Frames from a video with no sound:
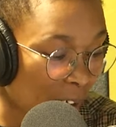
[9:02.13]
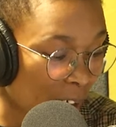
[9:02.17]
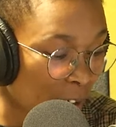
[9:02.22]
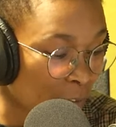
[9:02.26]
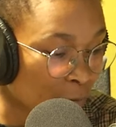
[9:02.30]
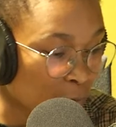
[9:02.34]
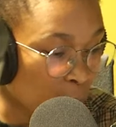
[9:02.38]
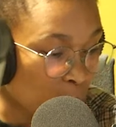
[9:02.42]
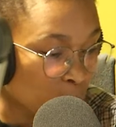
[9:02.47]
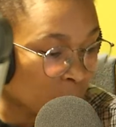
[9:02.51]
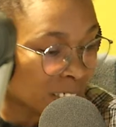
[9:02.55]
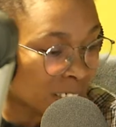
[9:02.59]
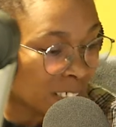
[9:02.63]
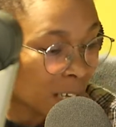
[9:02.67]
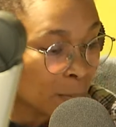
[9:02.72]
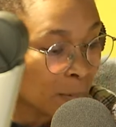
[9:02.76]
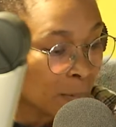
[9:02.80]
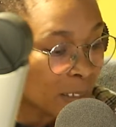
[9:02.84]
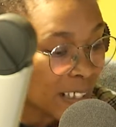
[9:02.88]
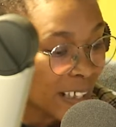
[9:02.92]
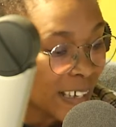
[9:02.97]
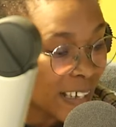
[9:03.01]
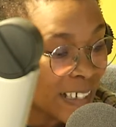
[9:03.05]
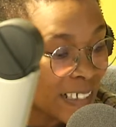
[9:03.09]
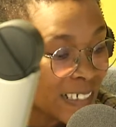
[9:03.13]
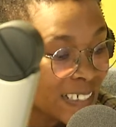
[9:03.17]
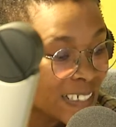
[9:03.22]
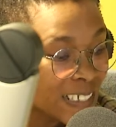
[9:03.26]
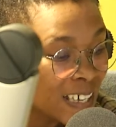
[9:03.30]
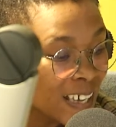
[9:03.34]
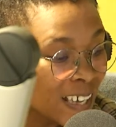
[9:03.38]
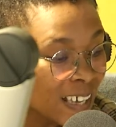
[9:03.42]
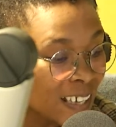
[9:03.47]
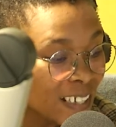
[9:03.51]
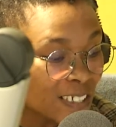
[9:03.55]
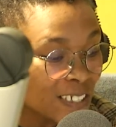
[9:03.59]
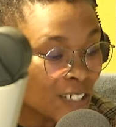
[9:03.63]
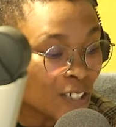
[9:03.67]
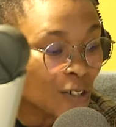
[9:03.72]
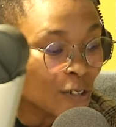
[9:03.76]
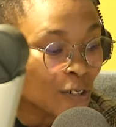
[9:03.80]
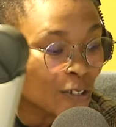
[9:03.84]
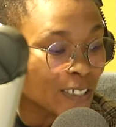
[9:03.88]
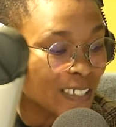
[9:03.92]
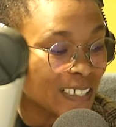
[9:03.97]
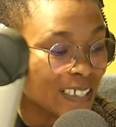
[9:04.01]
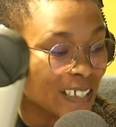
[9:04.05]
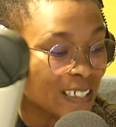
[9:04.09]
5488,
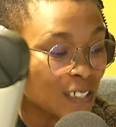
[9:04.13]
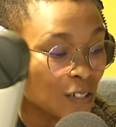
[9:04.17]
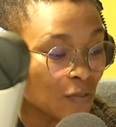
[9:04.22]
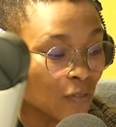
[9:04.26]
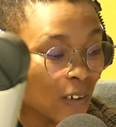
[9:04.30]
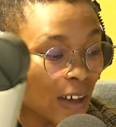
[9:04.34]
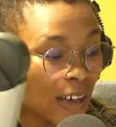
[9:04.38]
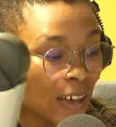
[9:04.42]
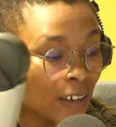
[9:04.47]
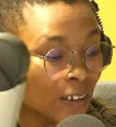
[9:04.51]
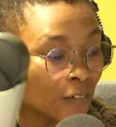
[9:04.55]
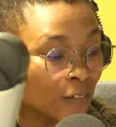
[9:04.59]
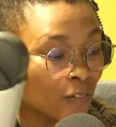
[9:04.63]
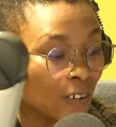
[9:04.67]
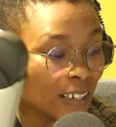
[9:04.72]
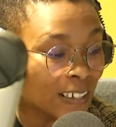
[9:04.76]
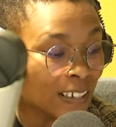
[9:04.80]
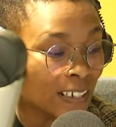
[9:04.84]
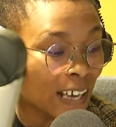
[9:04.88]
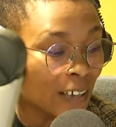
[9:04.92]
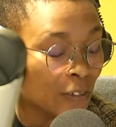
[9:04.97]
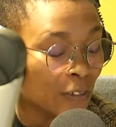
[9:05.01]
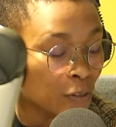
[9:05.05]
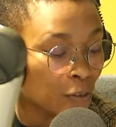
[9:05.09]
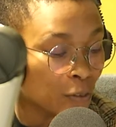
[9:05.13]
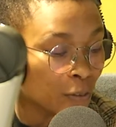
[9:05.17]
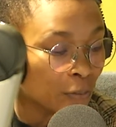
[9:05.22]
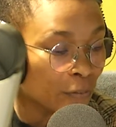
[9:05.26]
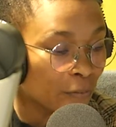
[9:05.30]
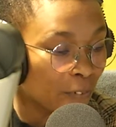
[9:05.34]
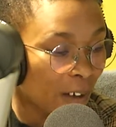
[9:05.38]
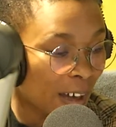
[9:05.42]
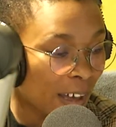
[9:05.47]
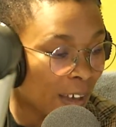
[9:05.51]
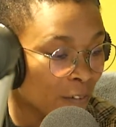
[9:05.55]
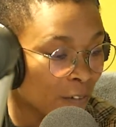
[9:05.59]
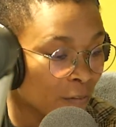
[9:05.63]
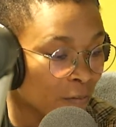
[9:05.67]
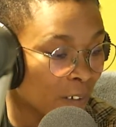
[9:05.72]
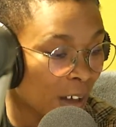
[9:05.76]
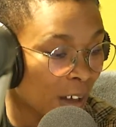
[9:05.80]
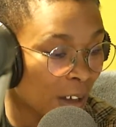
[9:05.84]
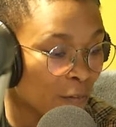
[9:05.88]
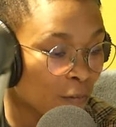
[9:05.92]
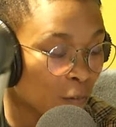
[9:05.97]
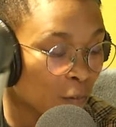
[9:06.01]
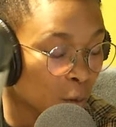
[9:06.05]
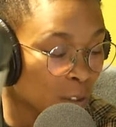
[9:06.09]
065 935
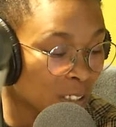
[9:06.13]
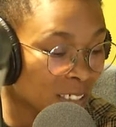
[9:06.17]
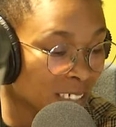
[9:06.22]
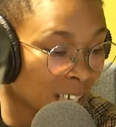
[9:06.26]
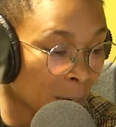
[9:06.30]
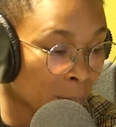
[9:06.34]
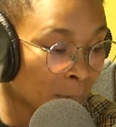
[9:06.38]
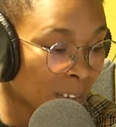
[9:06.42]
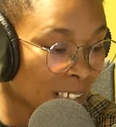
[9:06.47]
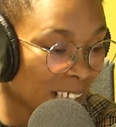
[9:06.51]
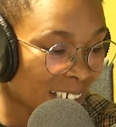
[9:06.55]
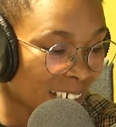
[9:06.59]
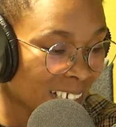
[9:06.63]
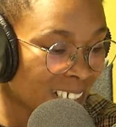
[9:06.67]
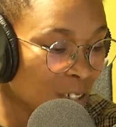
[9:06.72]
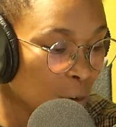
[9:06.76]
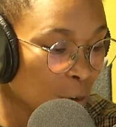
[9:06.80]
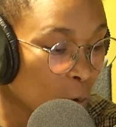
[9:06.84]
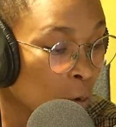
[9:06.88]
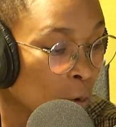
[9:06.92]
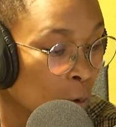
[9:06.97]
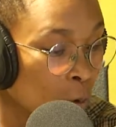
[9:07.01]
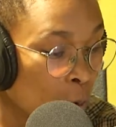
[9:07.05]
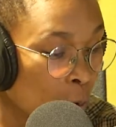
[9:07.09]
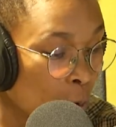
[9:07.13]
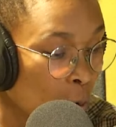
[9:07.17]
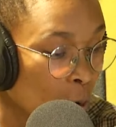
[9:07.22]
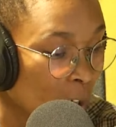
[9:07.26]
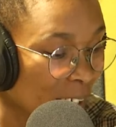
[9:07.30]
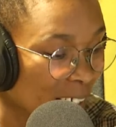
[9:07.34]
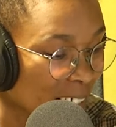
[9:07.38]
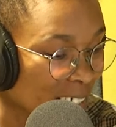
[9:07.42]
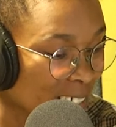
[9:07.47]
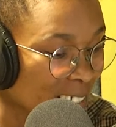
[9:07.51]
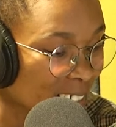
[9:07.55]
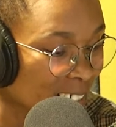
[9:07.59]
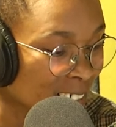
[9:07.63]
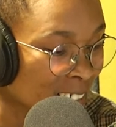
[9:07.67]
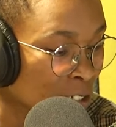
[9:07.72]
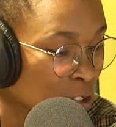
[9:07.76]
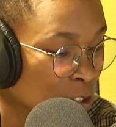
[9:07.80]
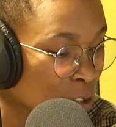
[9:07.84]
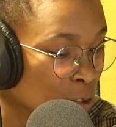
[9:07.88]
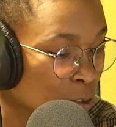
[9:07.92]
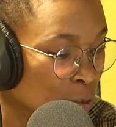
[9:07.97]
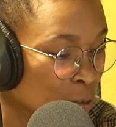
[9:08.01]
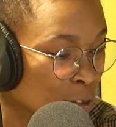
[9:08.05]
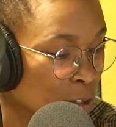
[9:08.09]
5488, or call us in
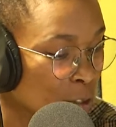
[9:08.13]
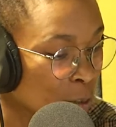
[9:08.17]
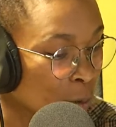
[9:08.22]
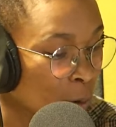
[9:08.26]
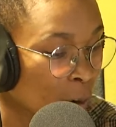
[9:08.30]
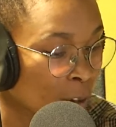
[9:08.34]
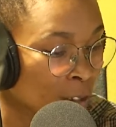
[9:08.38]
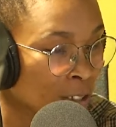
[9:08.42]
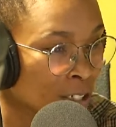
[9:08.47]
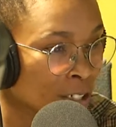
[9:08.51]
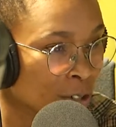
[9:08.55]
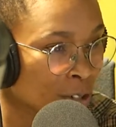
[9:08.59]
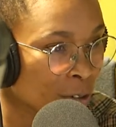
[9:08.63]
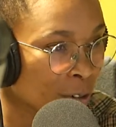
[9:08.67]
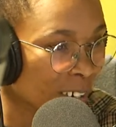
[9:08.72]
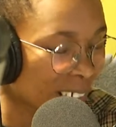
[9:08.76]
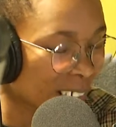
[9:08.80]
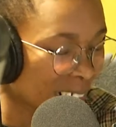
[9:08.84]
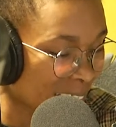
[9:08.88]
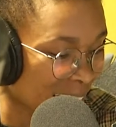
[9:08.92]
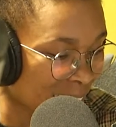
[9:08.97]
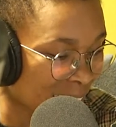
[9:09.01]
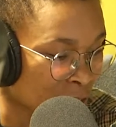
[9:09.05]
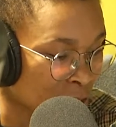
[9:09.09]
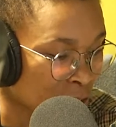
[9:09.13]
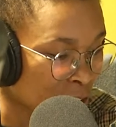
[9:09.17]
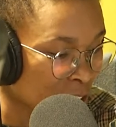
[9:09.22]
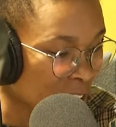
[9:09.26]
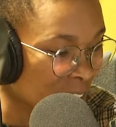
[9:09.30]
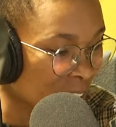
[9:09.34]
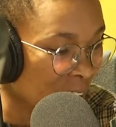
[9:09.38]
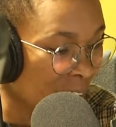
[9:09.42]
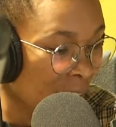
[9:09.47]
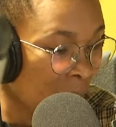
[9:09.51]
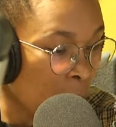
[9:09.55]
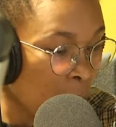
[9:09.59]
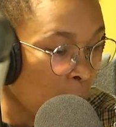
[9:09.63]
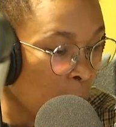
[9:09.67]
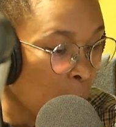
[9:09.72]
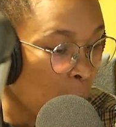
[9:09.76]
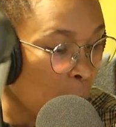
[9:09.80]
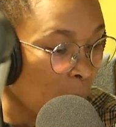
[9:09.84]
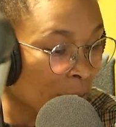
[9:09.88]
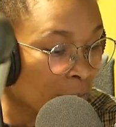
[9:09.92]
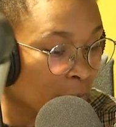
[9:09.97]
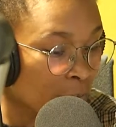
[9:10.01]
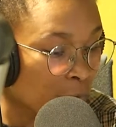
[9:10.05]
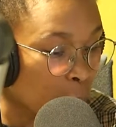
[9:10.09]
studio on 0800
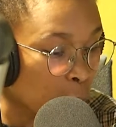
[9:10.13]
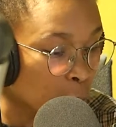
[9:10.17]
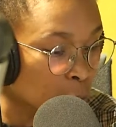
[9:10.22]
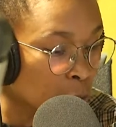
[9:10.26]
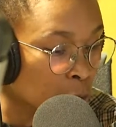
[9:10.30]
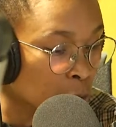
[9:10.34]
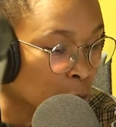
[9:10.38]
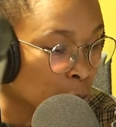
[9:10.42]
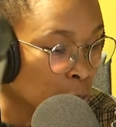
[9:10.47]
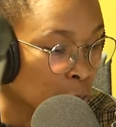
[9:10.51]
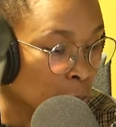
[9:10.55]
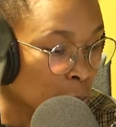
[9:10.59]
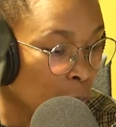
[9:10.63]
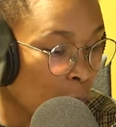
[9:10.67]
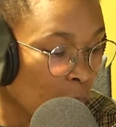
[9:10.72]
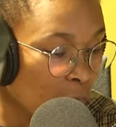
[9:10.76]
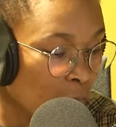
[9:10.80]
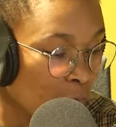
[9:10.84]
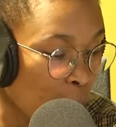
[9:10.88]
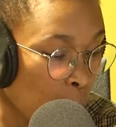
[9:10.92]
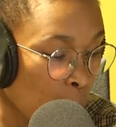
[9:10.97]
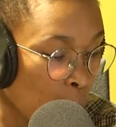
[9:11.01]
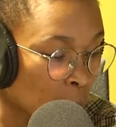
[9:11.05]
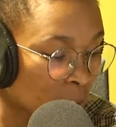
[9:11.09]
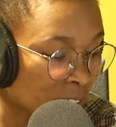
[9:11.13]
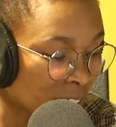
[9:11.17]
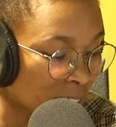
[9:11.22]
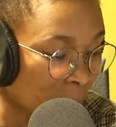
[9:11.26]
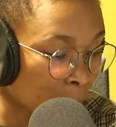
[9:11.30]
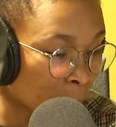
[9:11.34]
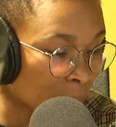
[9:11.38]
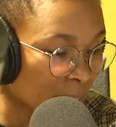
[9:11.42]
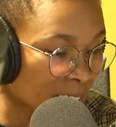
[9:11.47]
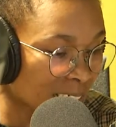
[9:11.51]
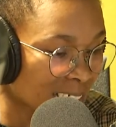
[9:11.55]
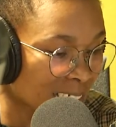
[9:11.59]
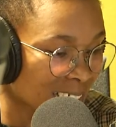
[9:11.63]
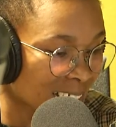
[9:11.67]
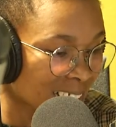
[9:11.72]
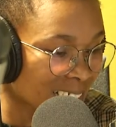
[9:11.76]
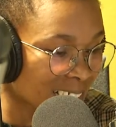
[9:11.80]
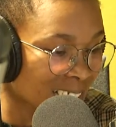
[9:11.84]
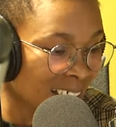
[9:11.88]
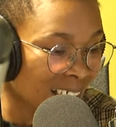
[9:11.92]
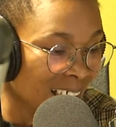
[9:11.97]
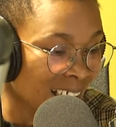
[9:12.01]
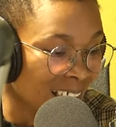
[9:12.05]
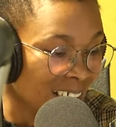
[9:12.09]
142
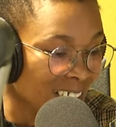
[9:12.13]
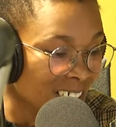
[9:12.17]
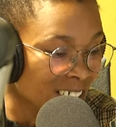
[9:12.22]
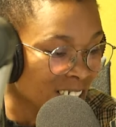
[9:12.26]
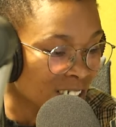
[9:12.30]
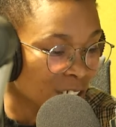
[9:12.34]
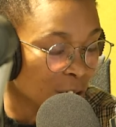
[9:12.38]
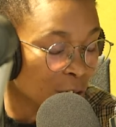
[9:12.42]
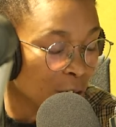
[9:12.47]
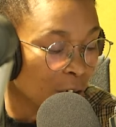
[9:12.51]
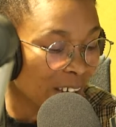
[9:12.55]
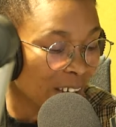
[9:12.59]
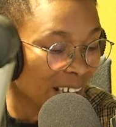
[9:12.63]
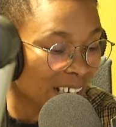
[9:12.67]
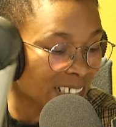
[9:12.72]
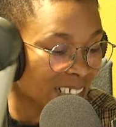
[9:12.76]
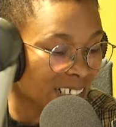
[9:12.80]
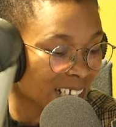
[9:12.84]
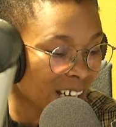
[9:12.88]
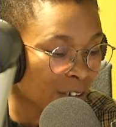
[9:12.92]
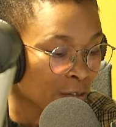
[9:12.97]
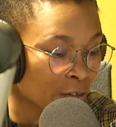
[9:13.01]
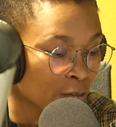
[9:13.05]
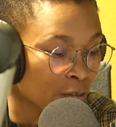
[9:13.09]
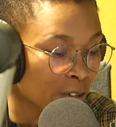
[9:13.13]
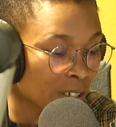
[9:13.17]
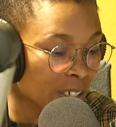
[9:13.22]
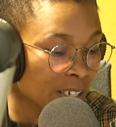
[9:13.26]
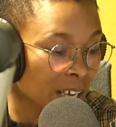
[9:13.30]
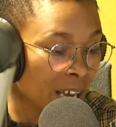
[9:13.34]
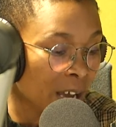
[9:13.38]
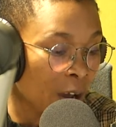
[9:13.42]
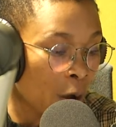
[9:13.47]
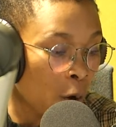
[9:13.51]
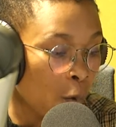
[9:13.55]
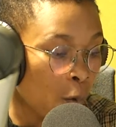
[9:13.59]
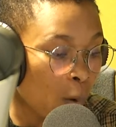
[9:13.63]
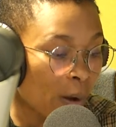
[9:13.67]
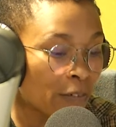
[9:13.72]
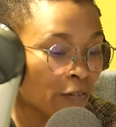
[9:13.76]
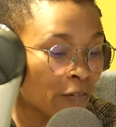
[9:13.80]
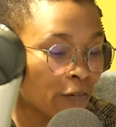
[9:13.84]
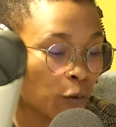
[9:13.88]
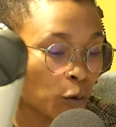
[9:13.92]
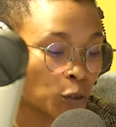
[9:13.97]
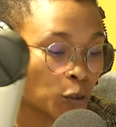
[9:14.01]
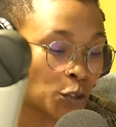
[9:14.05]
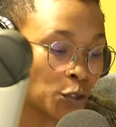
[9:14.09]
466, 0800
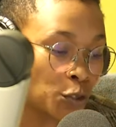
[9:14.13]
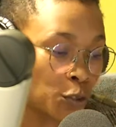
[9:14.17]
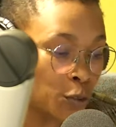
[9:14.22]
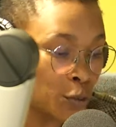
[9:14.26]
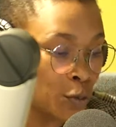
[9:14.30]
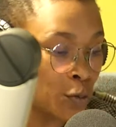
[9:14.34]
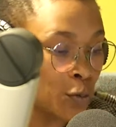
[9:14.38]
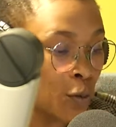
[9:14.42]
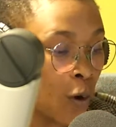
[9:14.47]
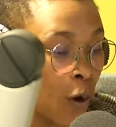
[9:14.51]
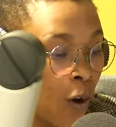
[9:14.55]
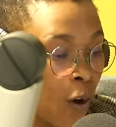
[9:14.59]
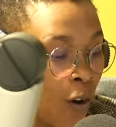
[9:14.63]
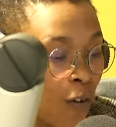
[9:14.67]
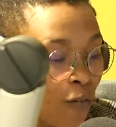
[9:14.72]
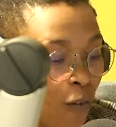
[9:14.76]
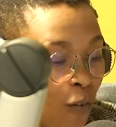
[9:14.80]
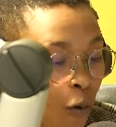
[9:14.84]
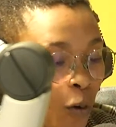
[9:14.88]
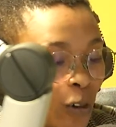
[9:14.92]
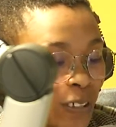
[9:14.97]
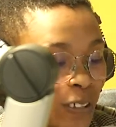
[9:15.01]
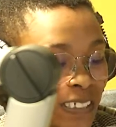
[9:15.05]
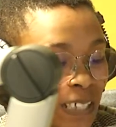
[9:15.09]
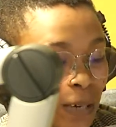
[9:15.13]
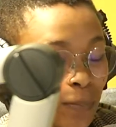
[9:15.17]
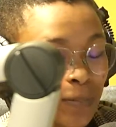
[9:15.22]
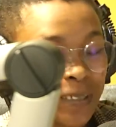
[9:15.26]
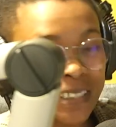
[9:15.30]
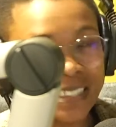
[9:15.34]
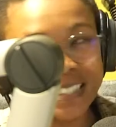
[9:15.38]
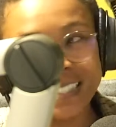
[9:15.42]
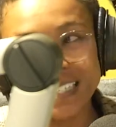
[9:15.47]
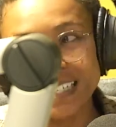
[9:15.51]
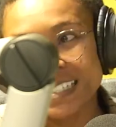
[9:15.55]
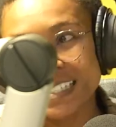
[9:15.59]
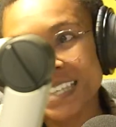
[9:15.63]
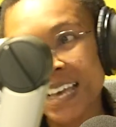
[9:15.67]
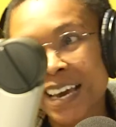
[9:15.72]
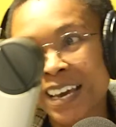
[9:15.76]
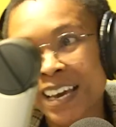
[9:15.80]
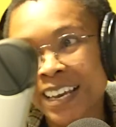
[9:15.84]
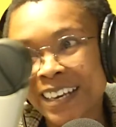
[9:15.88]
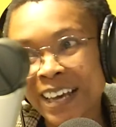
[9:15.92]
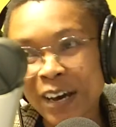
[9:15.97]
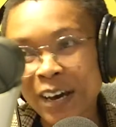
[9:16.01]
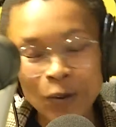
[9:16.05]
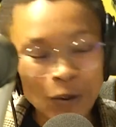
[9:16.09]
142 466.
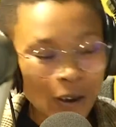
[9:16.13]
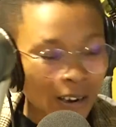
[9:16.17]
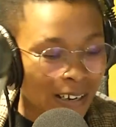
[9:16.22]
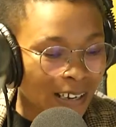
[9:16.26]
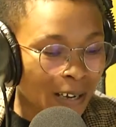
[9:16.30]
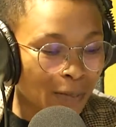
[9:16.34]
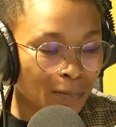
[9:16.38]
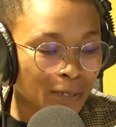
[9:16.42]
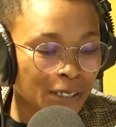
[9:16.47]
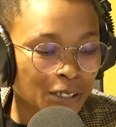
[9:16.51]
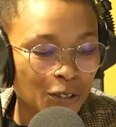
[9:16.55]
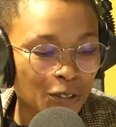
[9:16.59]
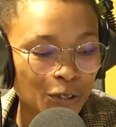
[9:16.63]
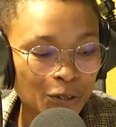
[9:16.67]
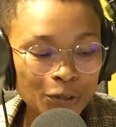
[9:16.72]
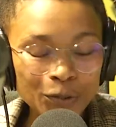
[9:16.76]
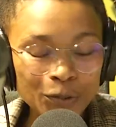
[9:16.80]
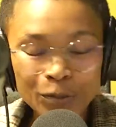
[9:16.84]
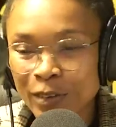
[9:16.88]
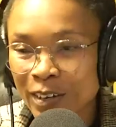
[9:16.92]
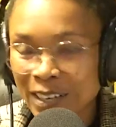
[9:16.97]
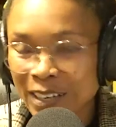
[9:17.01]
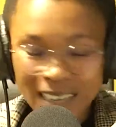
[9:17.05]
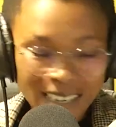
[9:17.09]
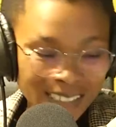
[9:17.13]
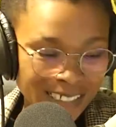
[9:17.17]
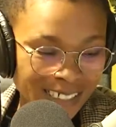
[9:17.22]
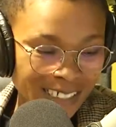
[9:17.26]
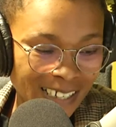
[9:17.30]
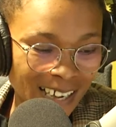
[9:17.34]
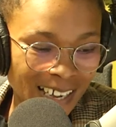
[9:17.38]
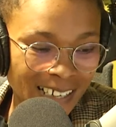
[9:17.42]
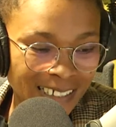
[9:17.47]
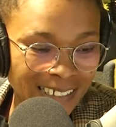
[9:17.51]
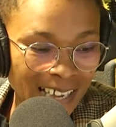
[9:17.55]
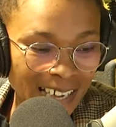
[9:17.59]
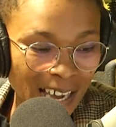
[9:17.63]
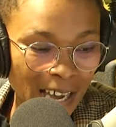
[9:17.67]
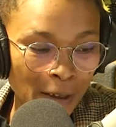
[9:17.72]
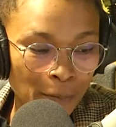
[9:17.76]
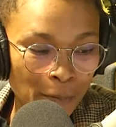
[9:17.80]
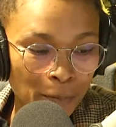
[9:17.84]
Now, coming to you, Rashad,